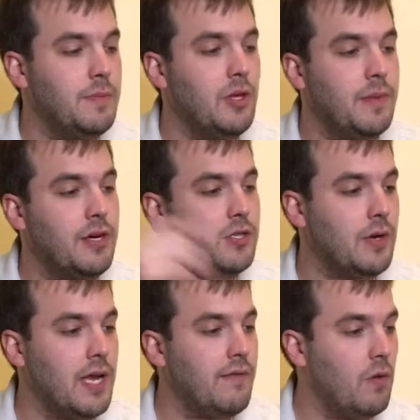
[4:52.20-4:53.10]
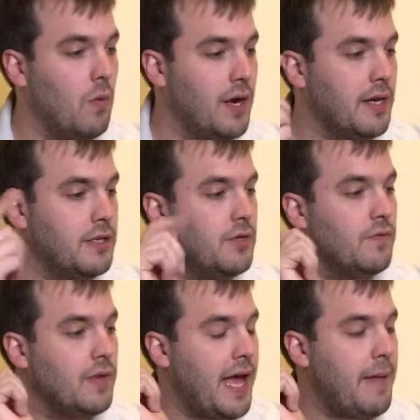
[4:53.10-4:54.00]
millimeter, so I gave it a 1 out of 2
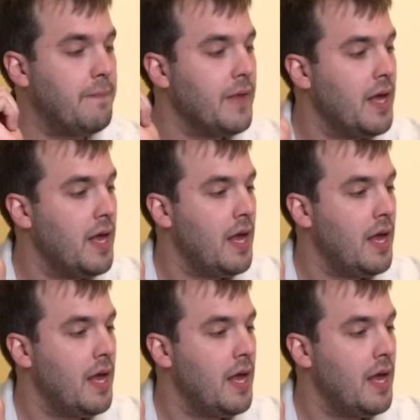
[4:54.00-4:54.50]
for that.